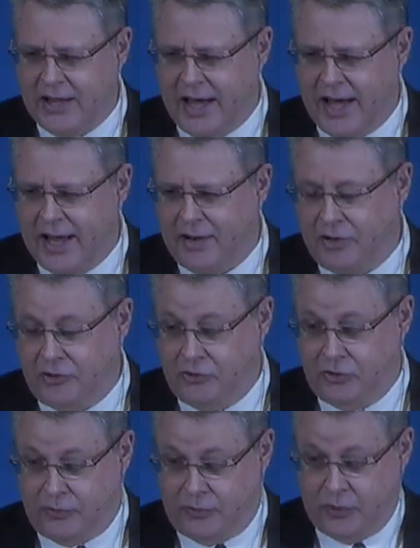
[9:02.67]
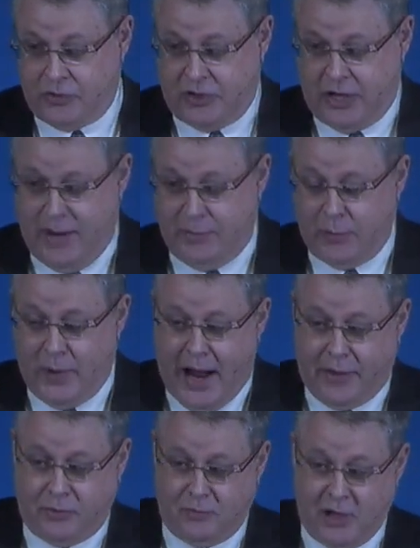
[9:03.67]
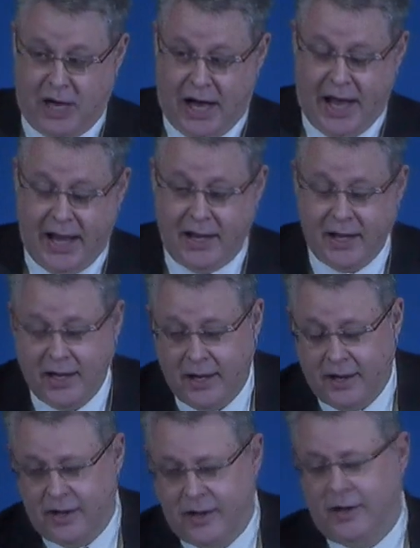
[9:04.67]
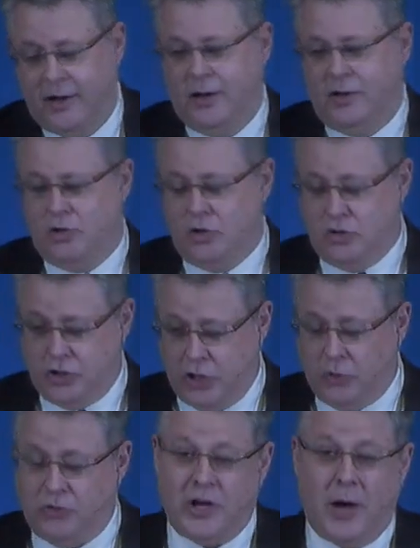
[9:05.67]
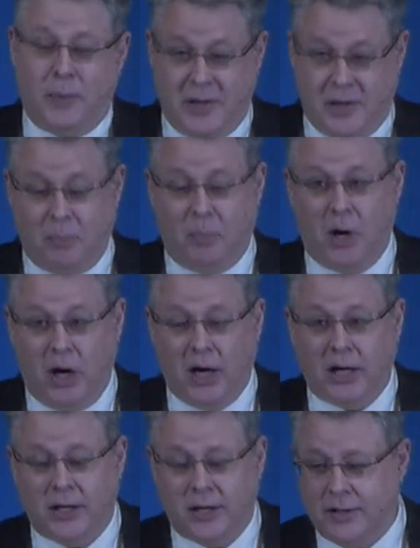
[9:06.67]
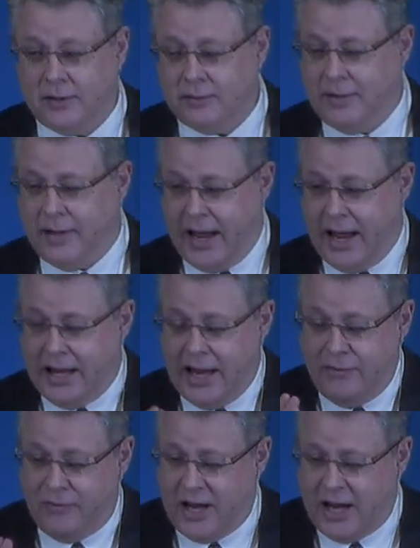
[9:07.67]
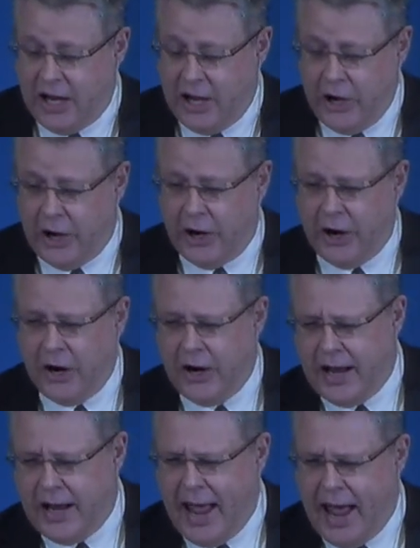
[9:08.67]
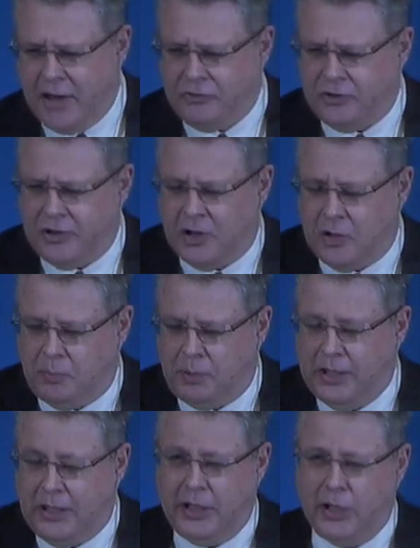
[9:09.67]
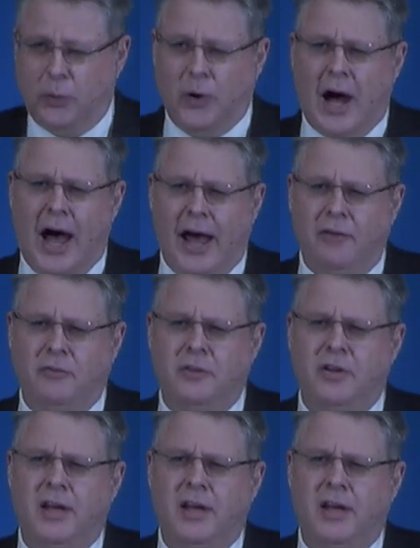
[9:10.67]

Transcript: that this is the first time the wrath of God shows up in the book. And even here, it hasn't completely arrived